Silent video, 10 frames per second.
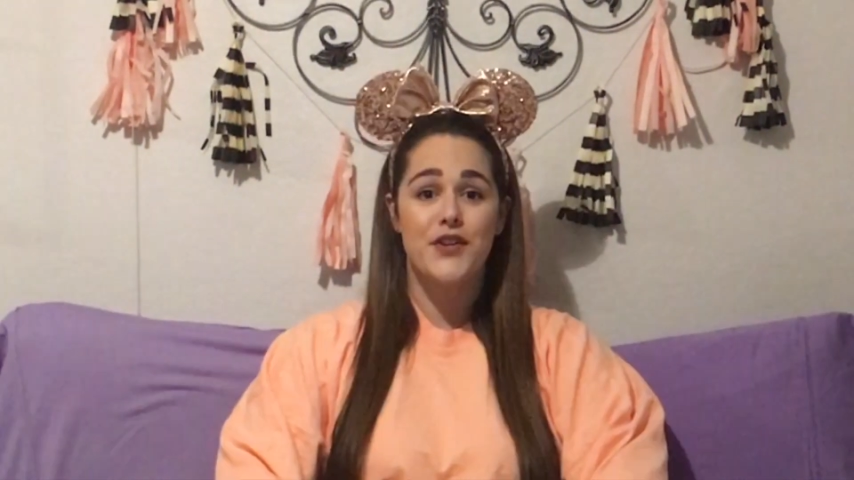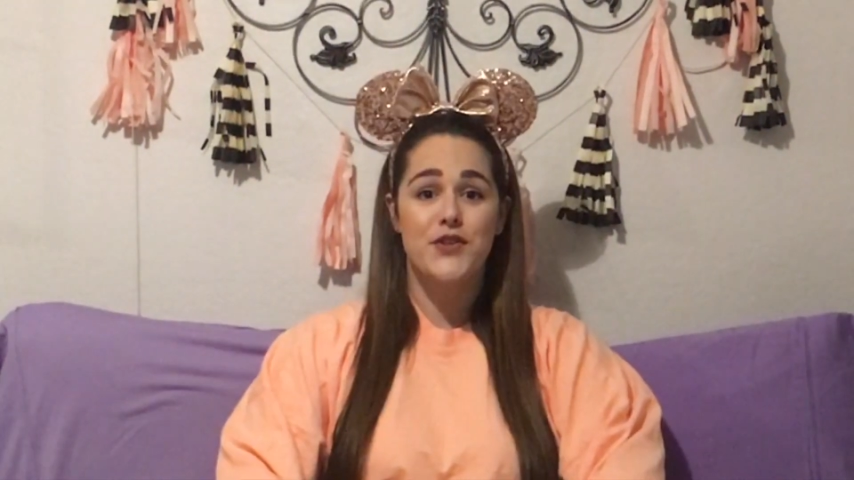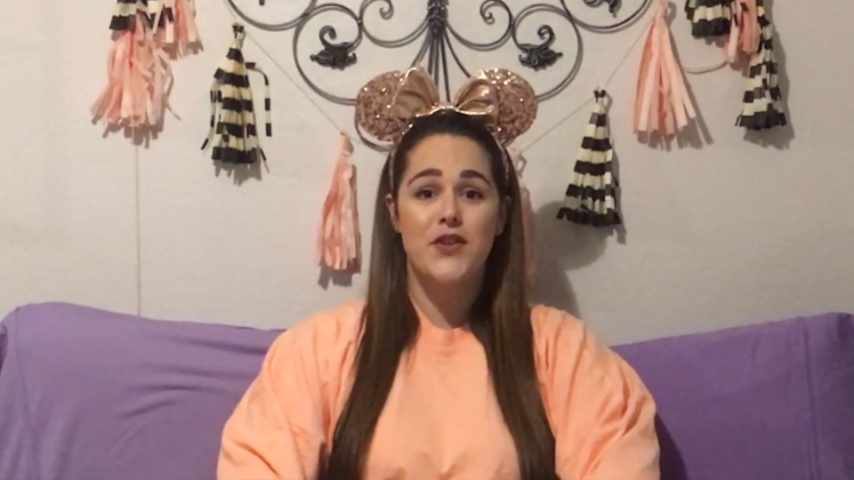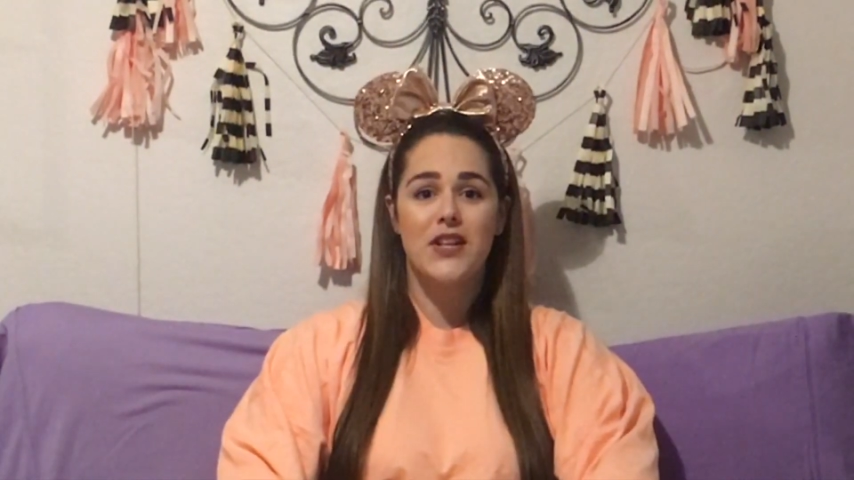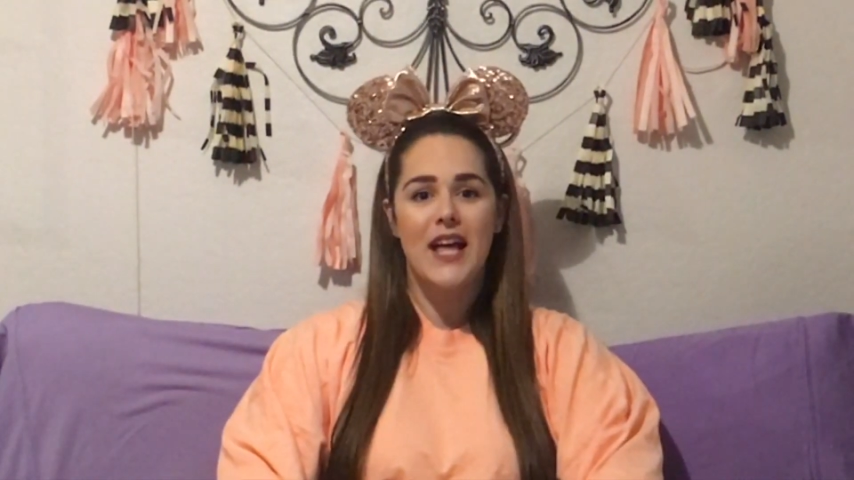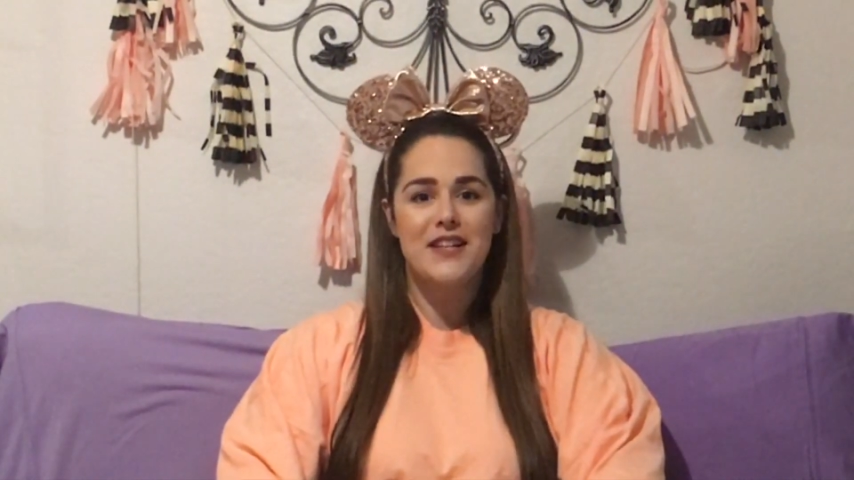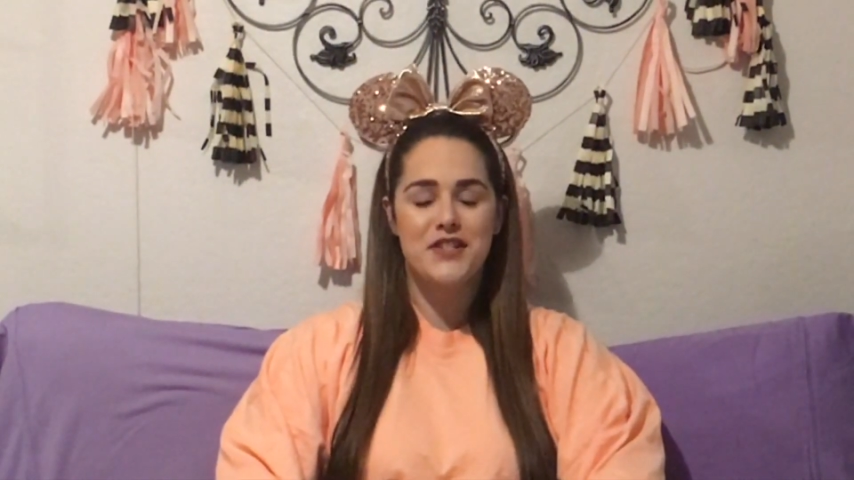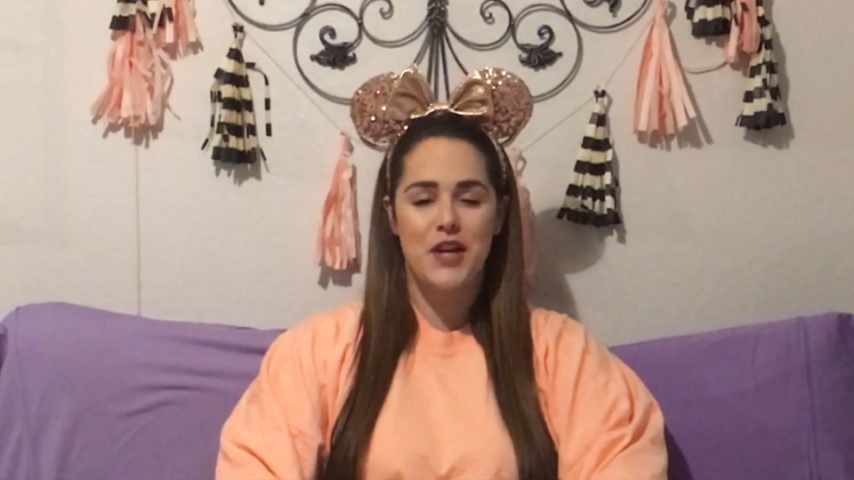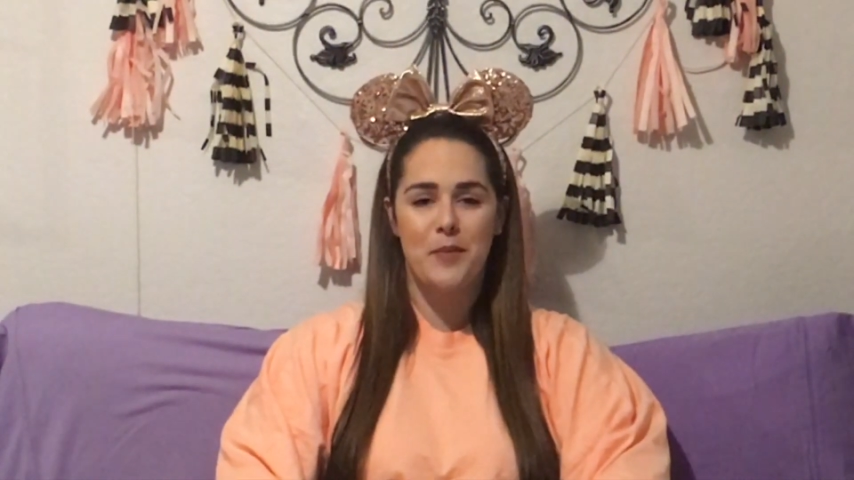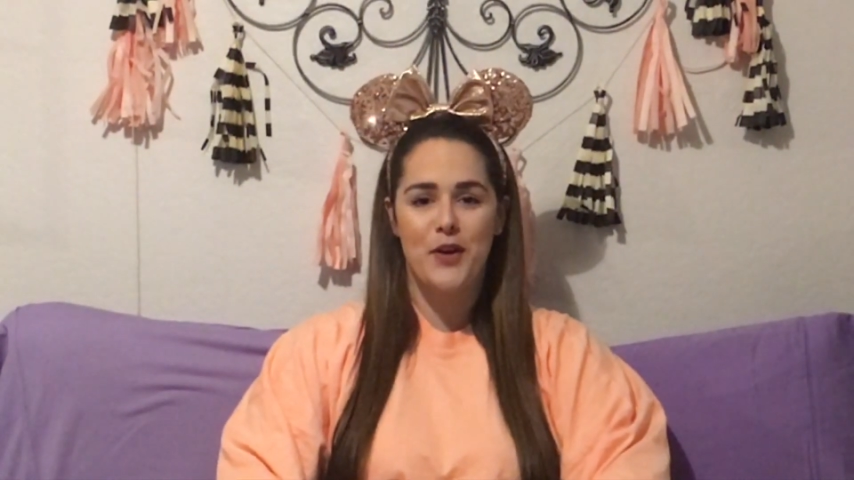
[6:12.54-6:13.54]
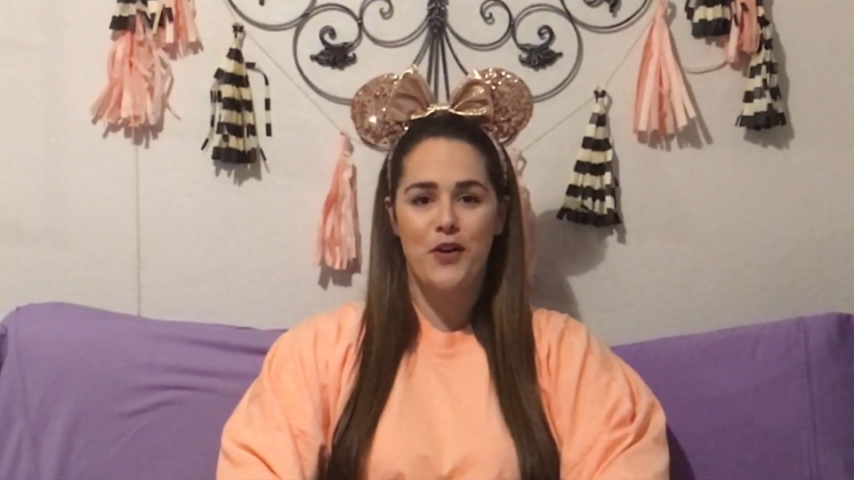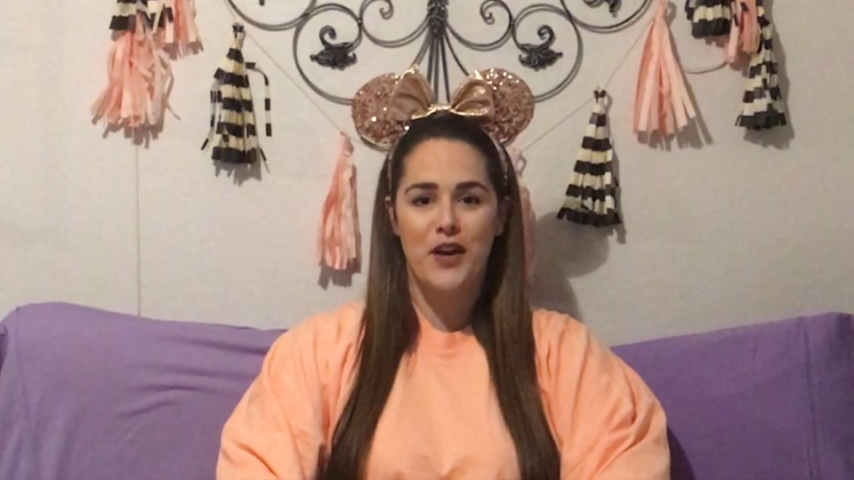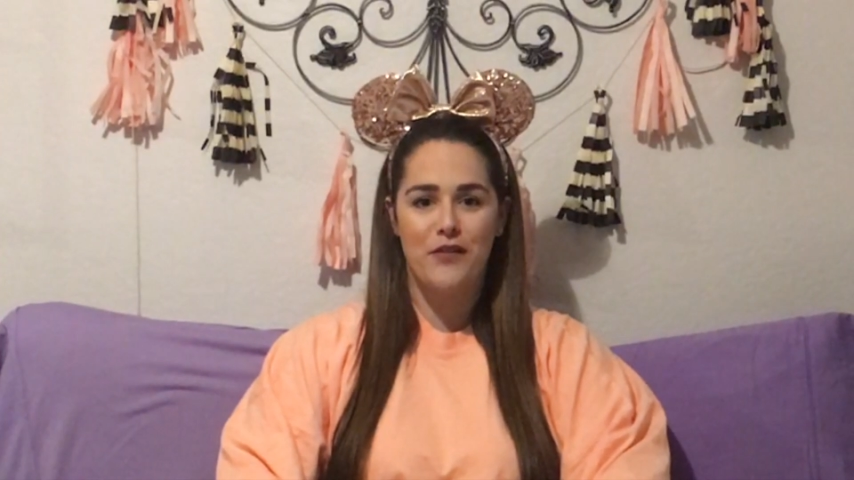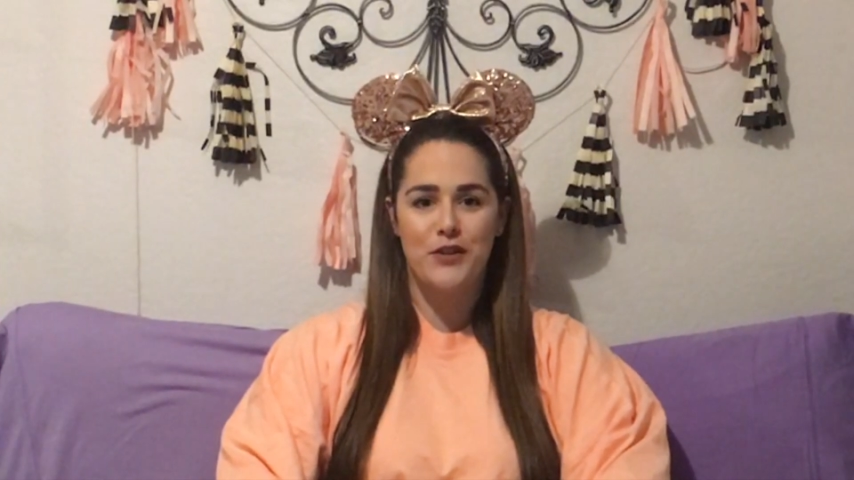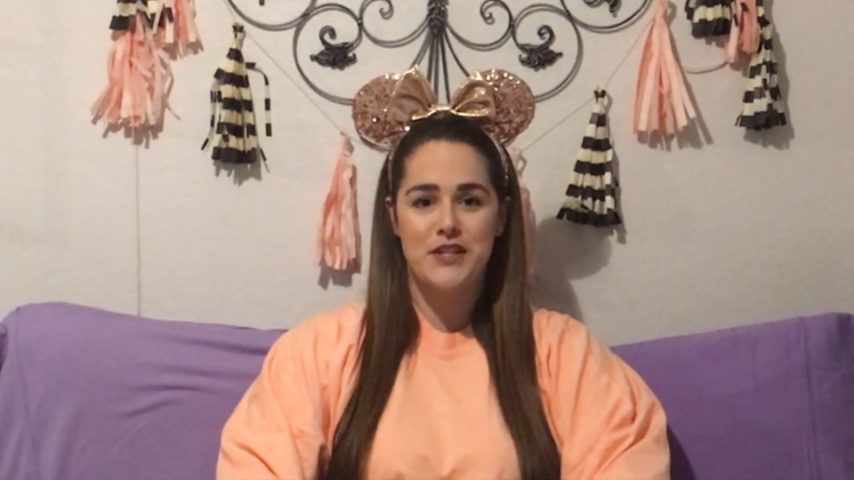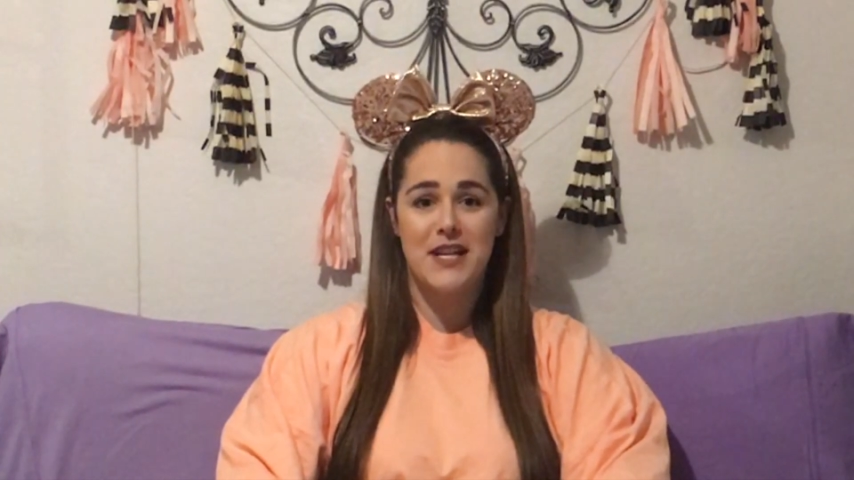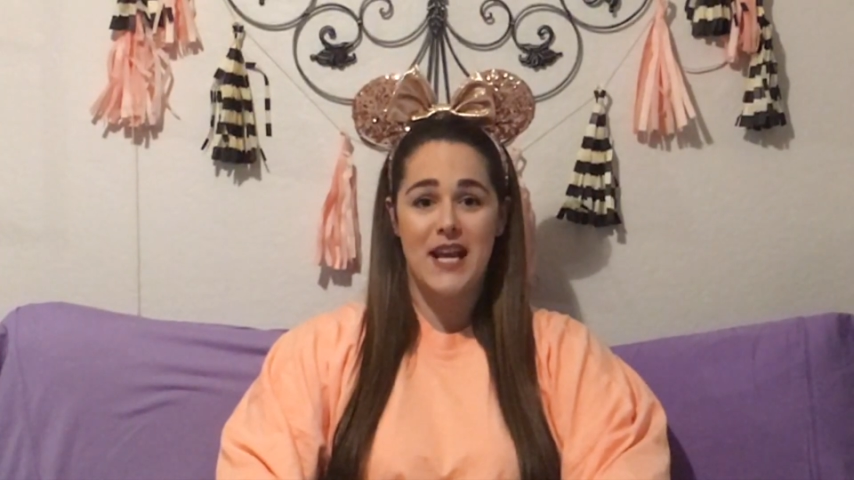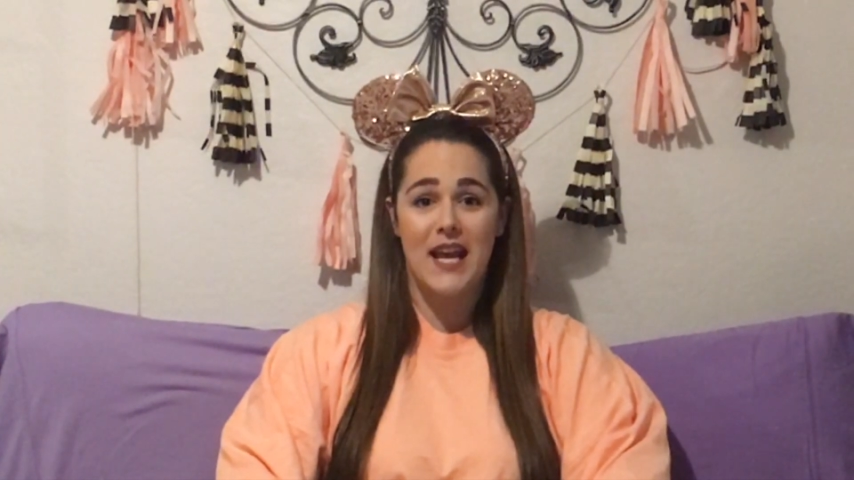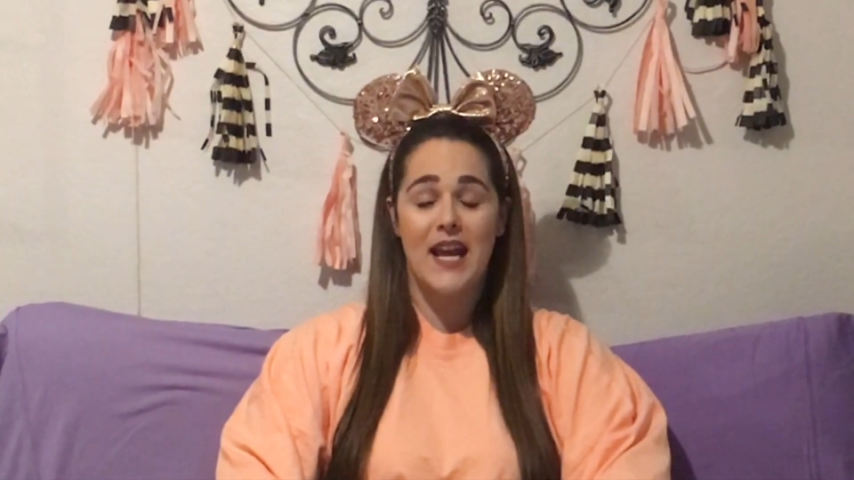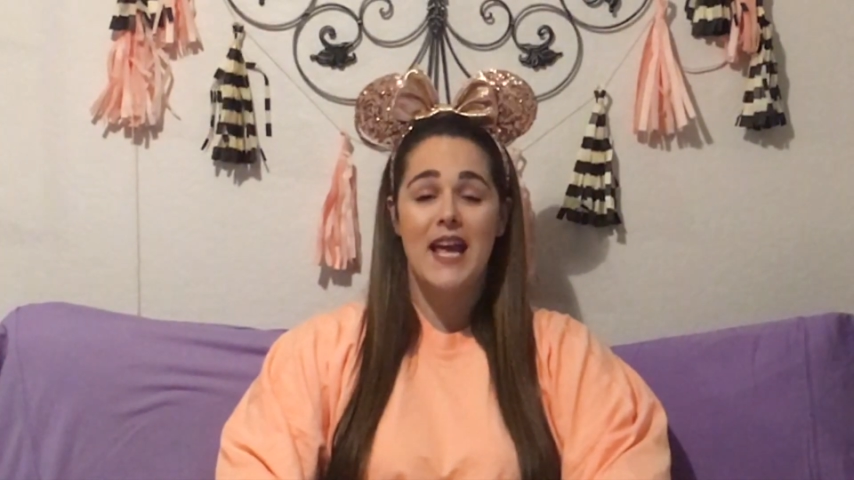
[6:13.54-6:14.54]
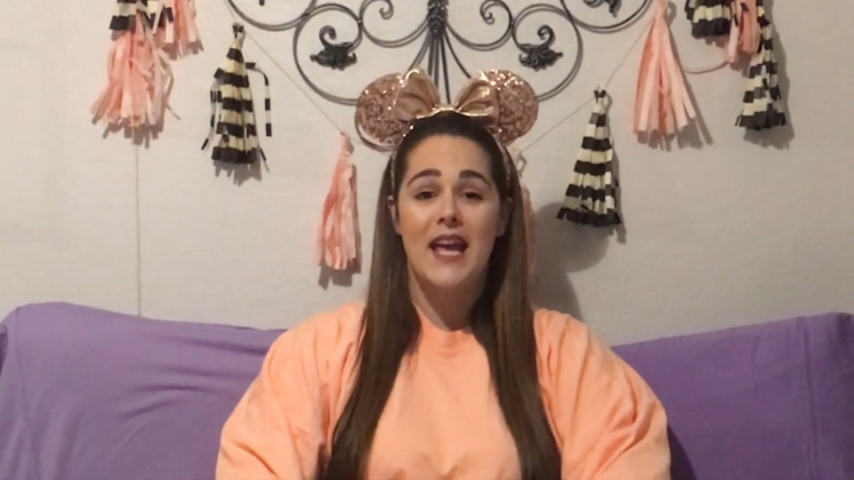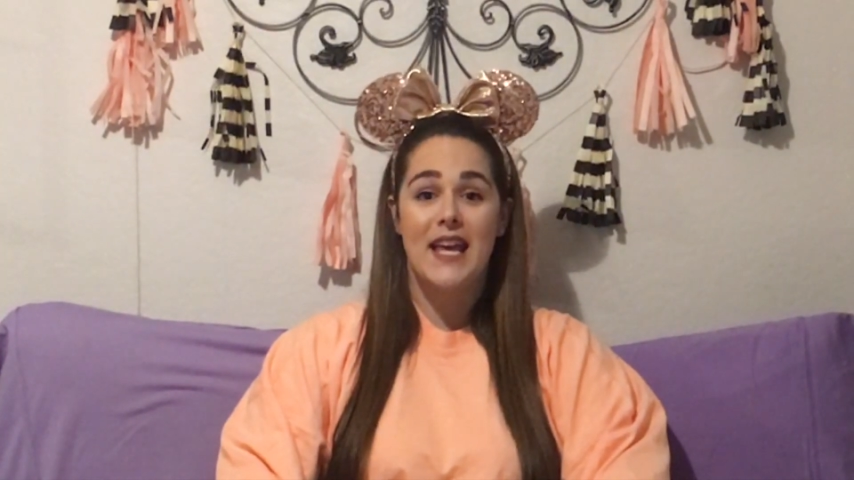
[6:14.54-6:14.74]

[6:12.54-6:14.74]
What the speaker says: So the last topic I'll cover today